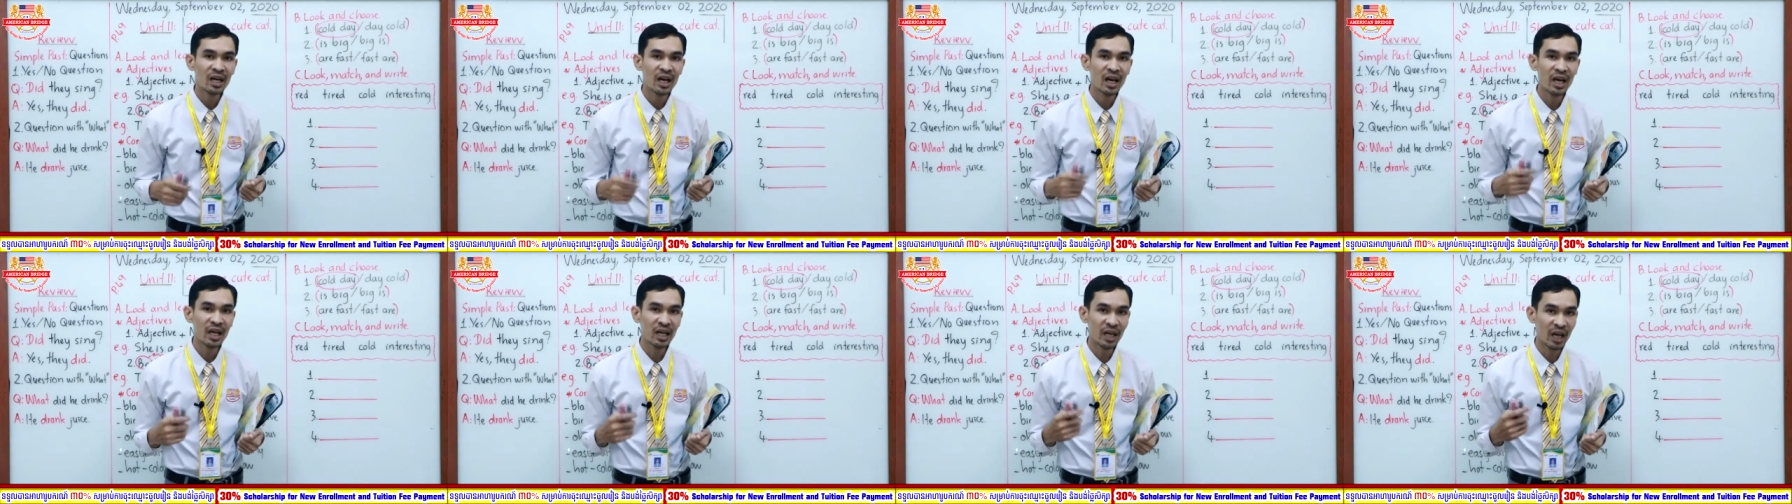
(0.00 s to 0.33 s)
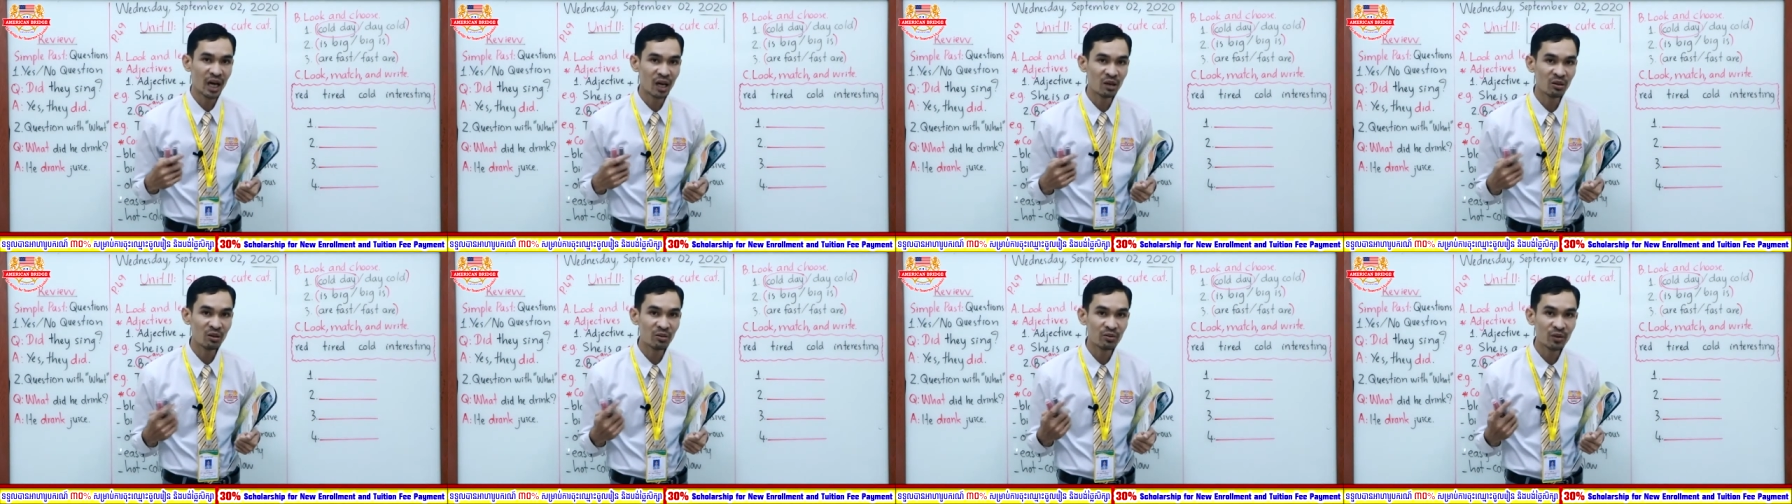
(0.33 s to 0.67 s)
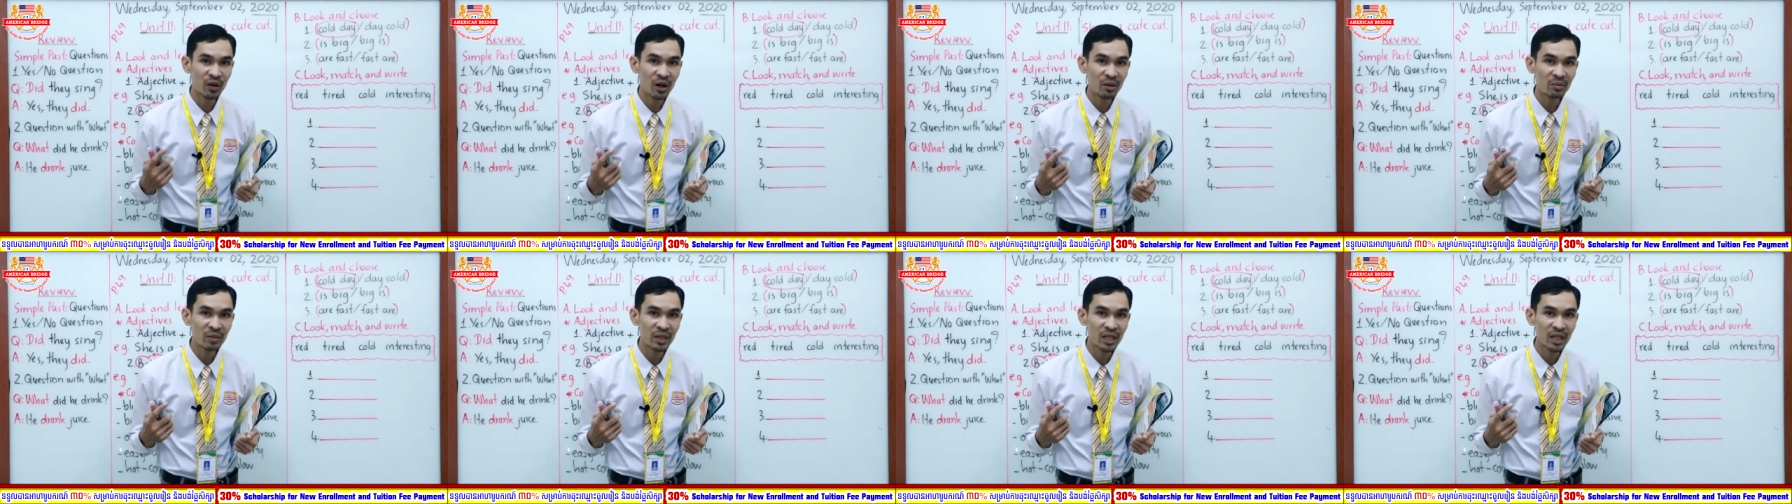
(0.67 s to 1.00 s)
In our
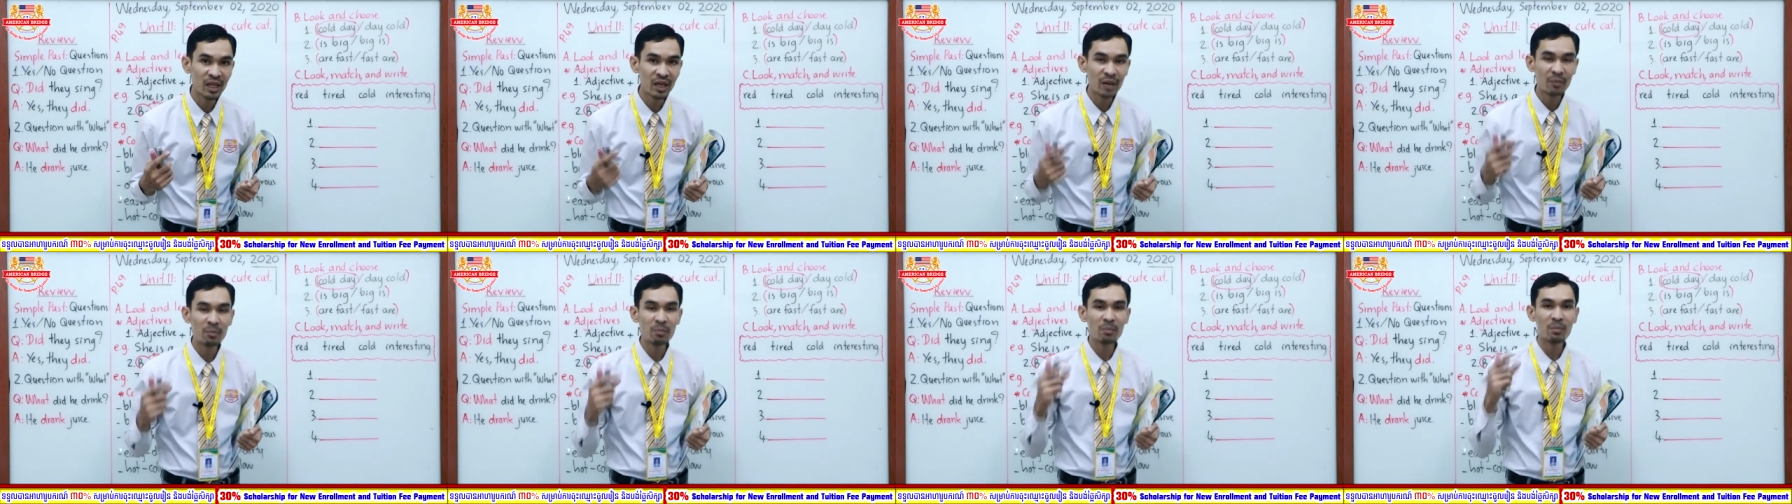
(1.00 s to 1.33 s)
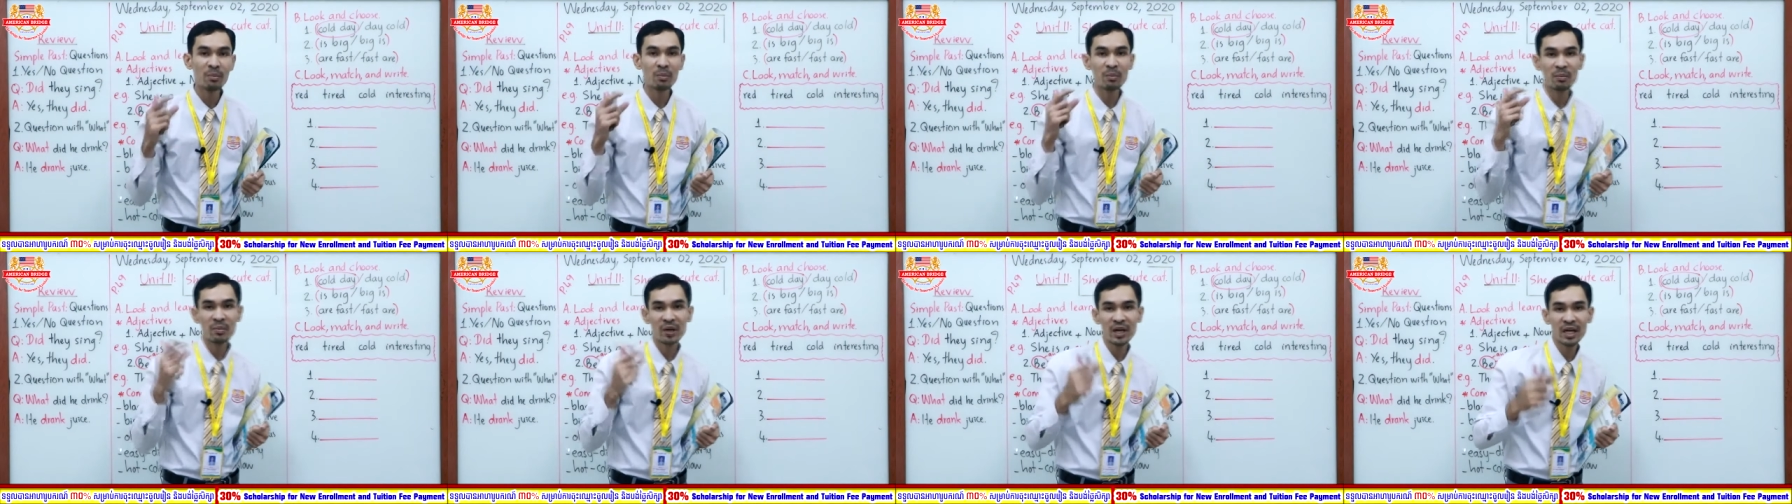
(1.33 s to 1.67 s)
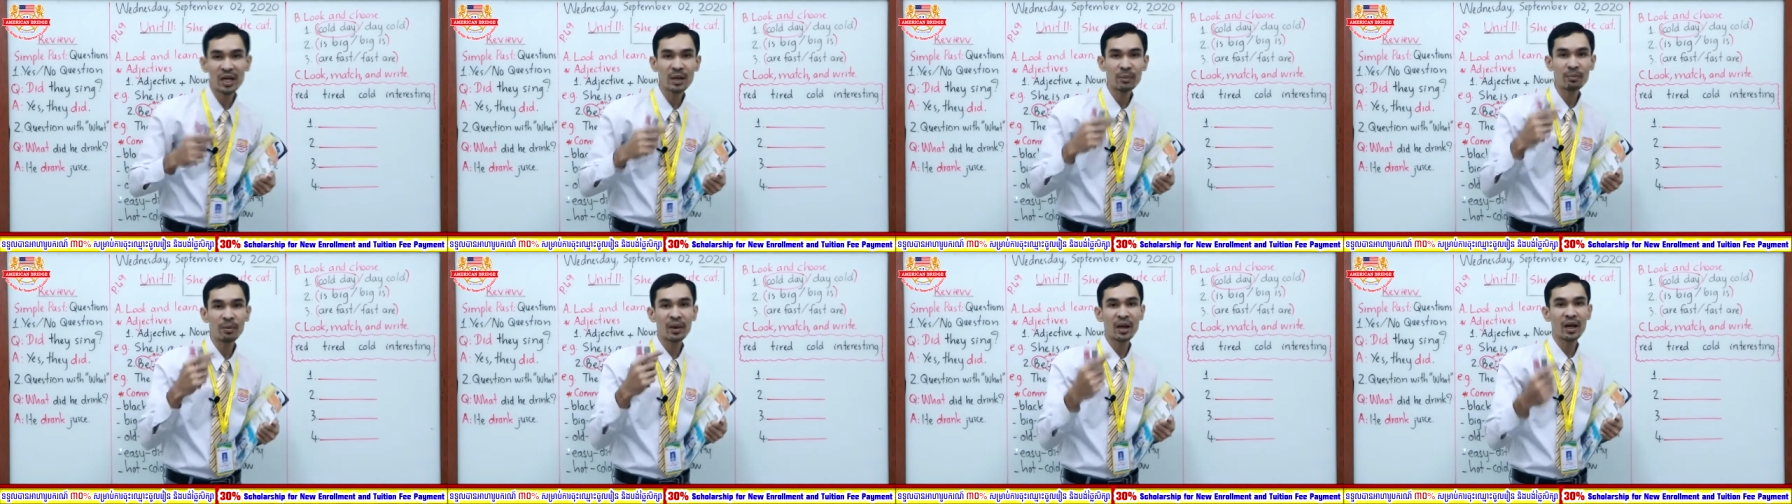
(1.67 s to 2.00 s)
form, it eh,
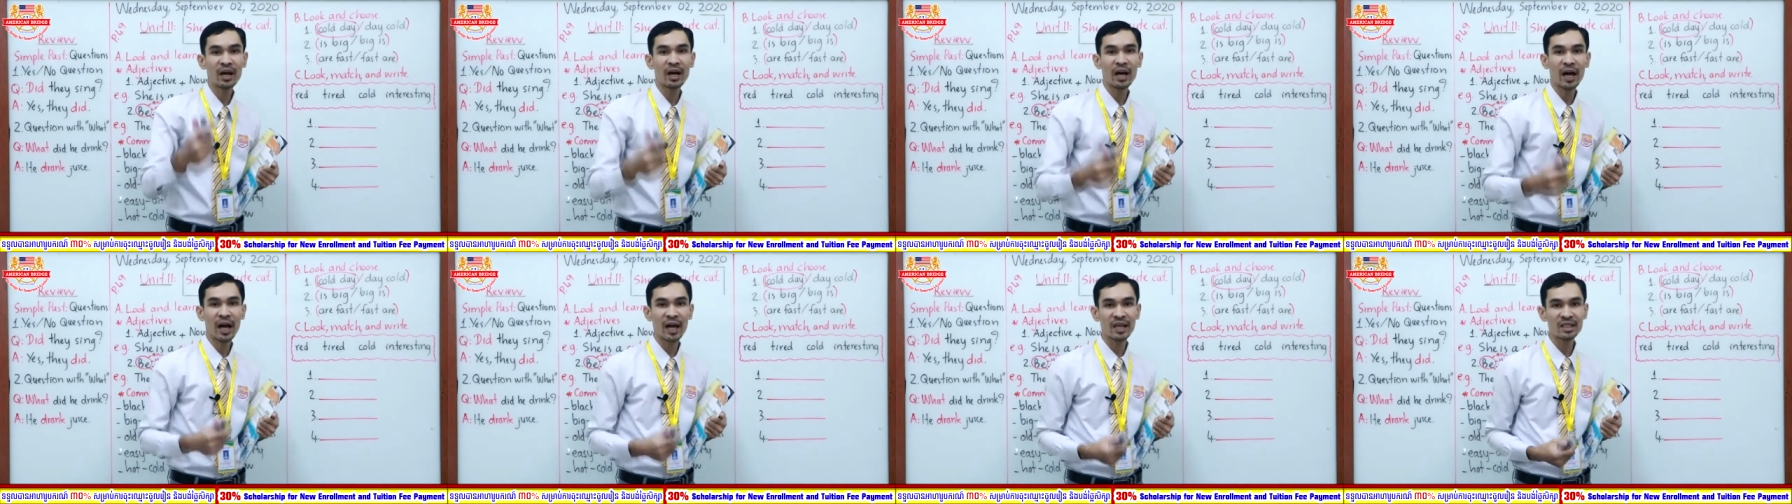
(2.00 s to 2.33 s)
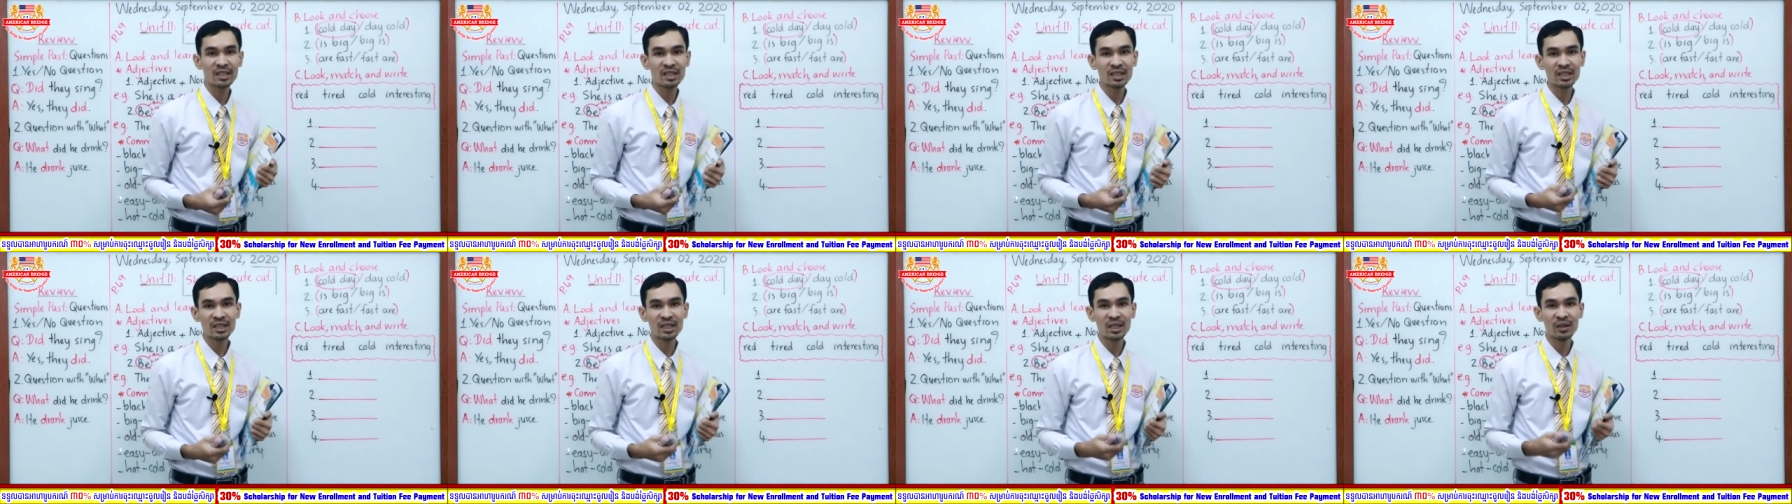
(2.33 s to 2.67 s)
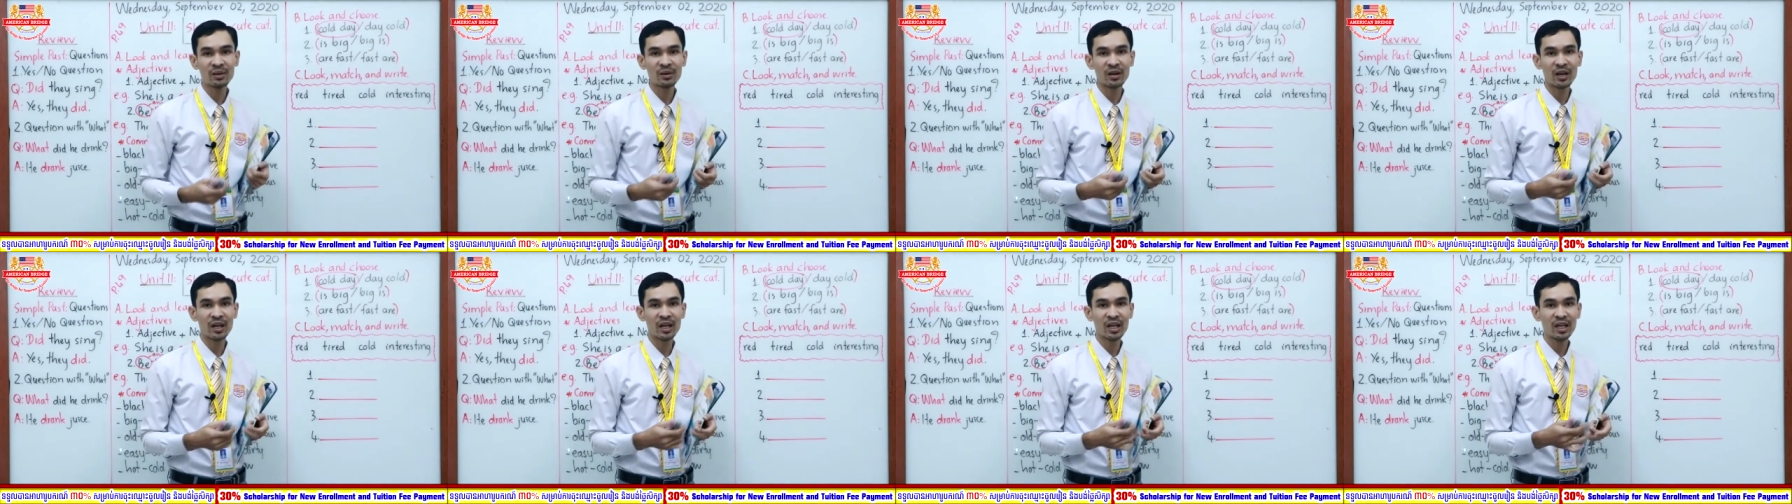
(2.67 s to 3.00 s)
be plus
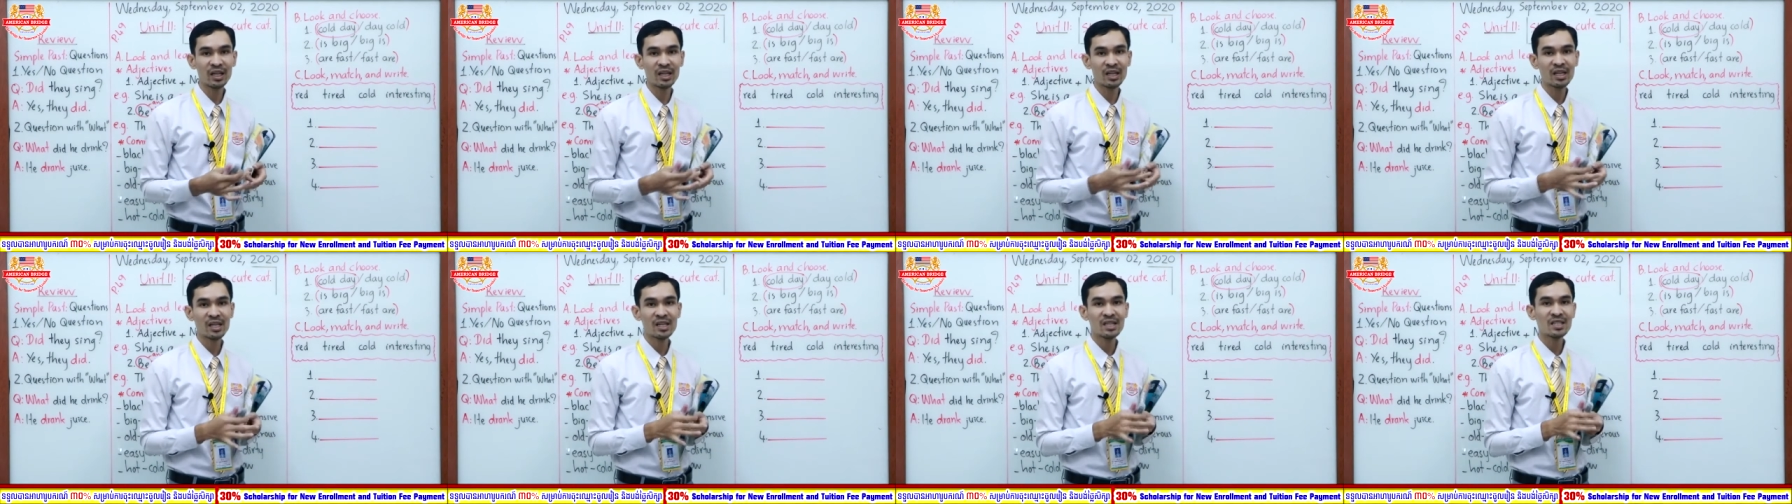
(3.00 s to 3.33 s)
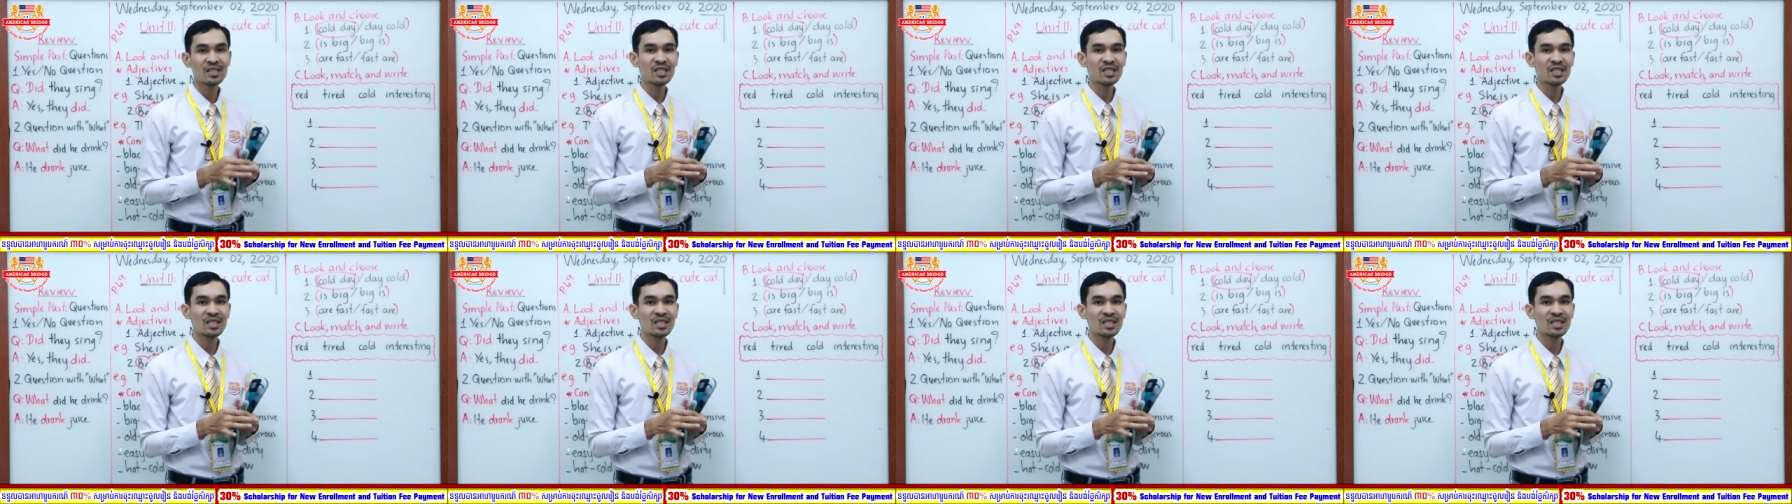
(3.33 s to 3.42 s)
adjective, right?